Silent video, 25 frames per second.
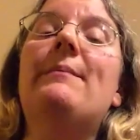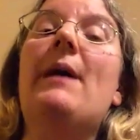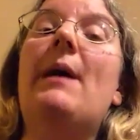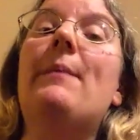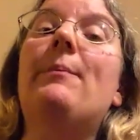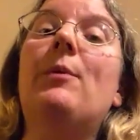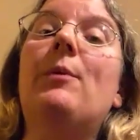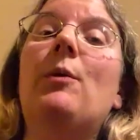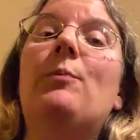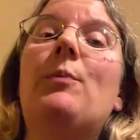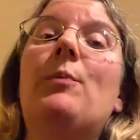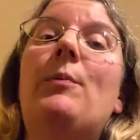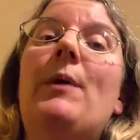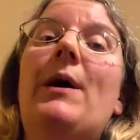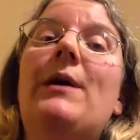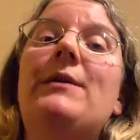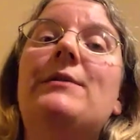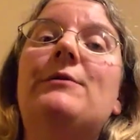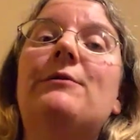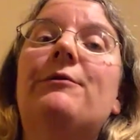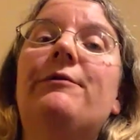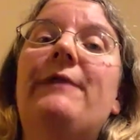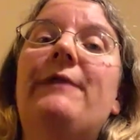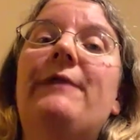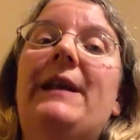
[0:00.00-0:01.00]
my book
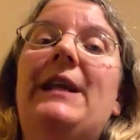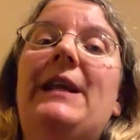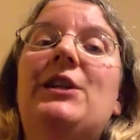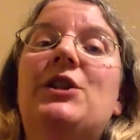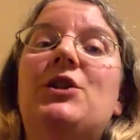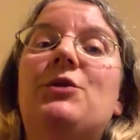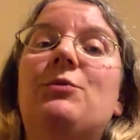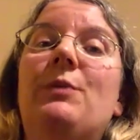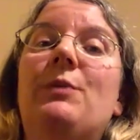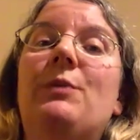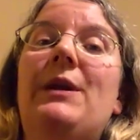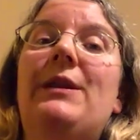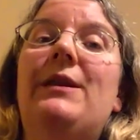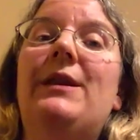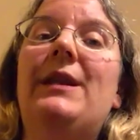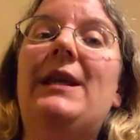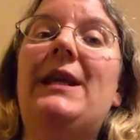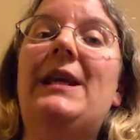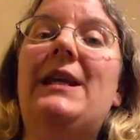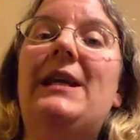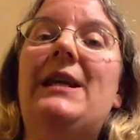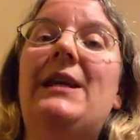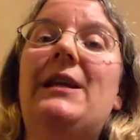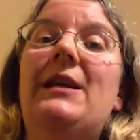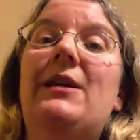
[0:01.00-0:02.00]
proposal finished with
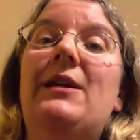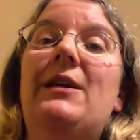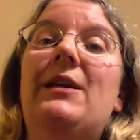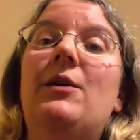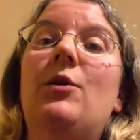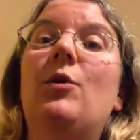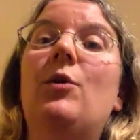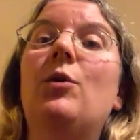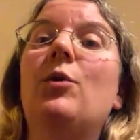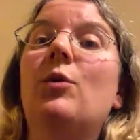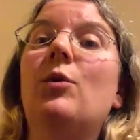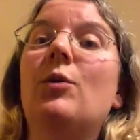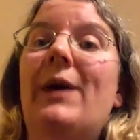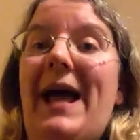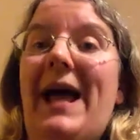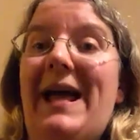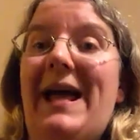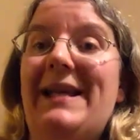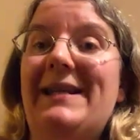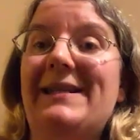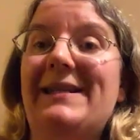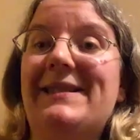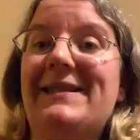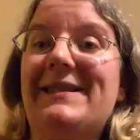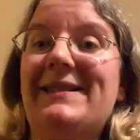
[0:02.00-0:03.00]
the court
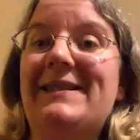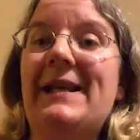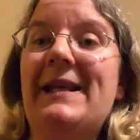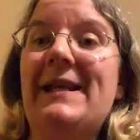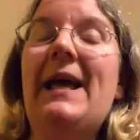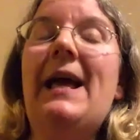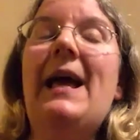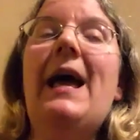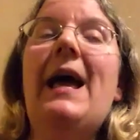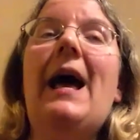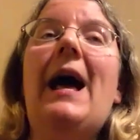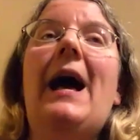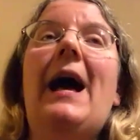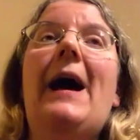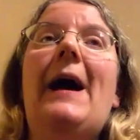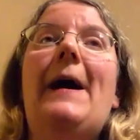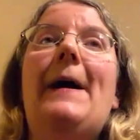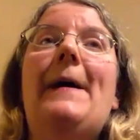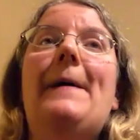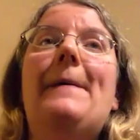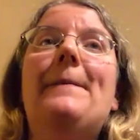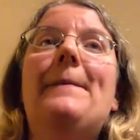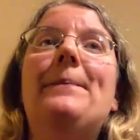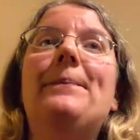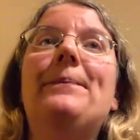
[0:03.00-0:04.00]
case
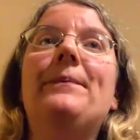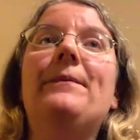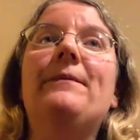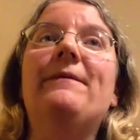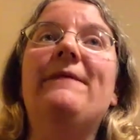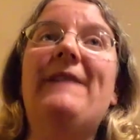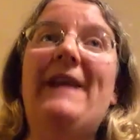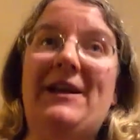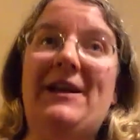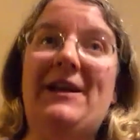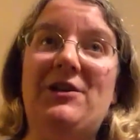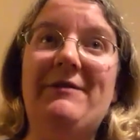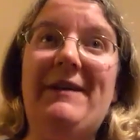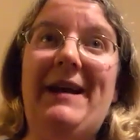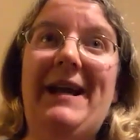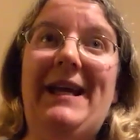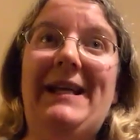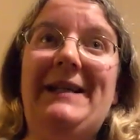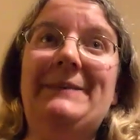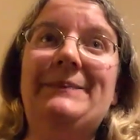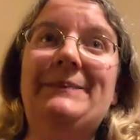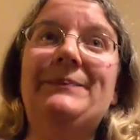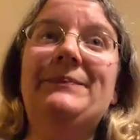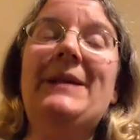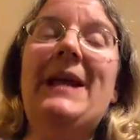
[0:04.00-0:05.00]

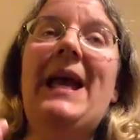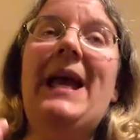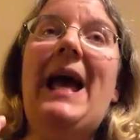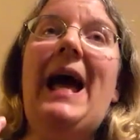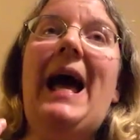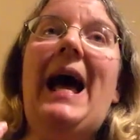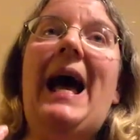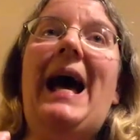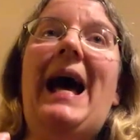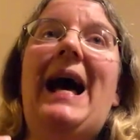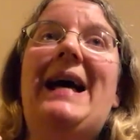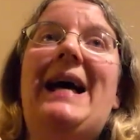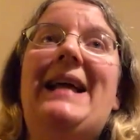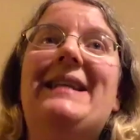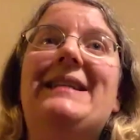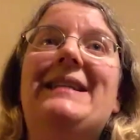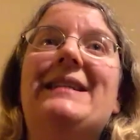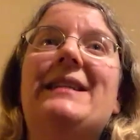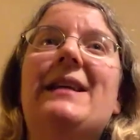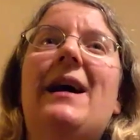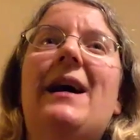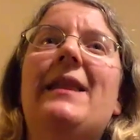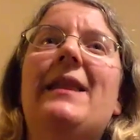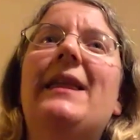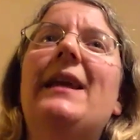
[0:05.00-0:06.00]
victory. And I